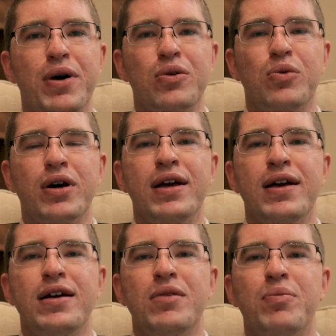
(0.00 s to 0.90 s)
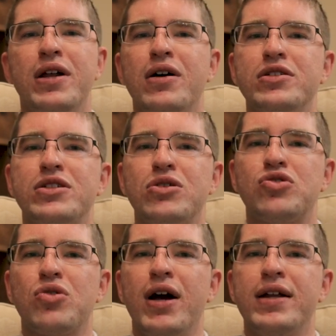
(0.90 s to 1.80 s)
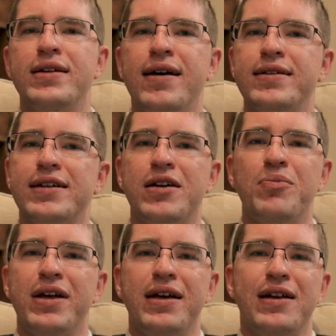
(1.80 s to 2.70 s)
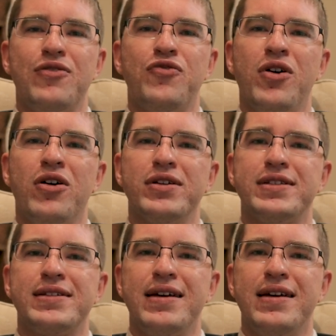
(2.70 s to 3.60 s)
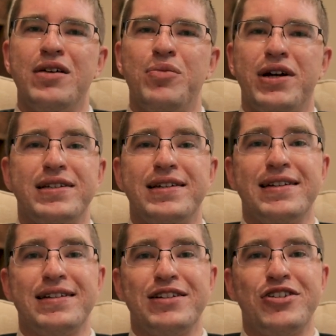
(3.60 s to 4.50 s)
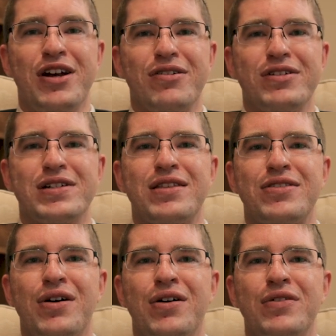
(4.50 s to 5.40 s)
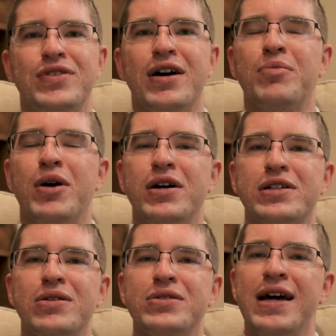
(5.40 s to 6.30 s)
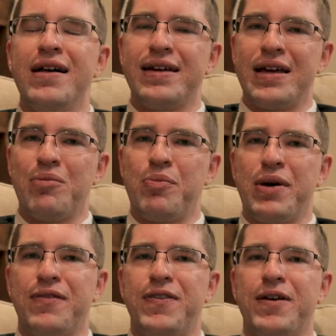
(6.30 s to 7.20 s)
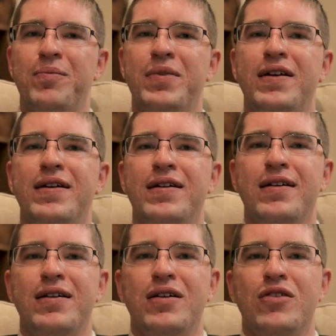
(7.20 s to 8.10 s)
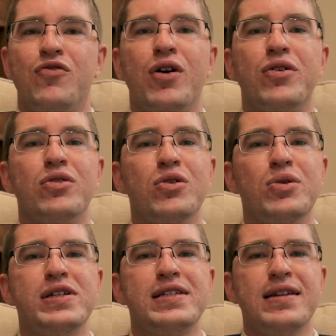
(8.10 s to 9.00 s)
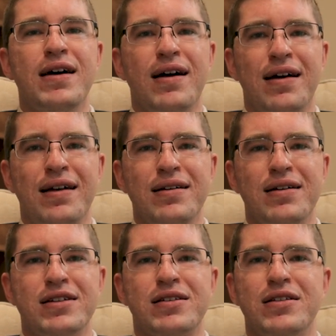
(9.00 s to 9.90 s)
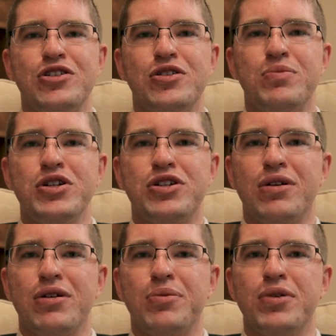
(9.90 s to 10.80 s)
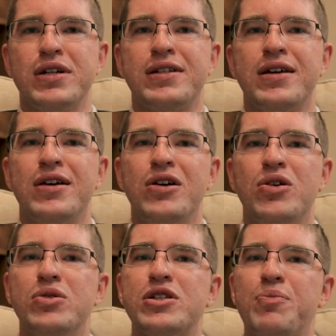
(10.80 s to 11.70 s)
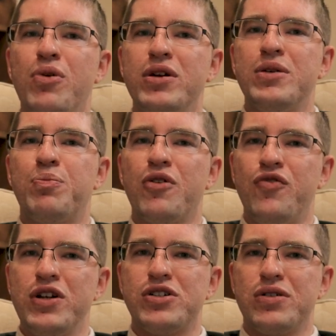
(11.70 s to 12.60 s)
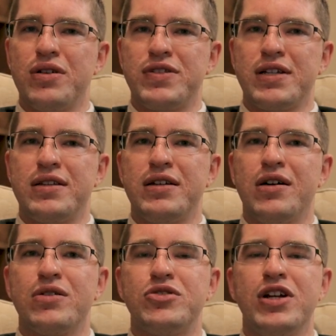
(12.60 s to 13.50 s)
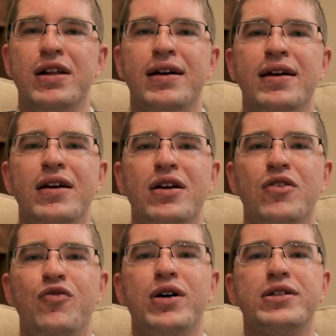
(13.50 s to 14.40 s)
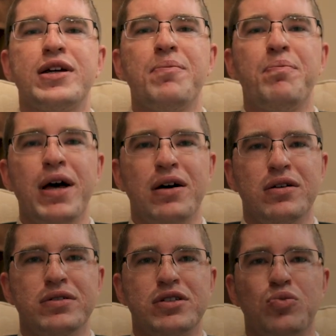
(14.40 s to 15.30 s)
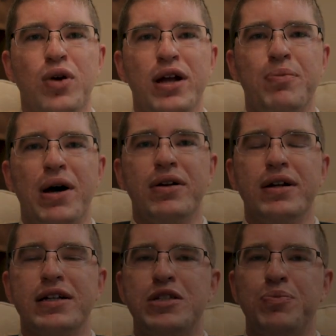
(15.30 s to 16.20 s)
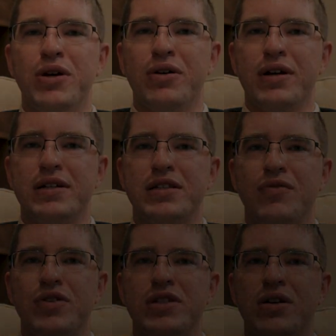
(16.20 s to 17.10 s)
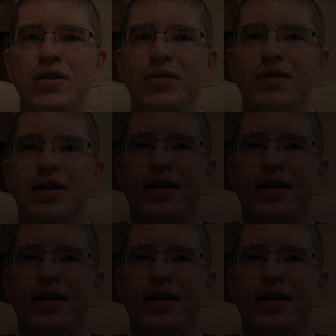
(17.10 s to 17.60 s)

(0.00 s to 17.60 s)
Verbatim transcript: a better one, but he also tried not to commit any faults, because he didn't cherish the thought of Don Bosco telling him about them. Father Louis Nai, a Salesian missionary priest who was appointed provincial of Santiago, Chile, felt compelled to write about an experience of his own.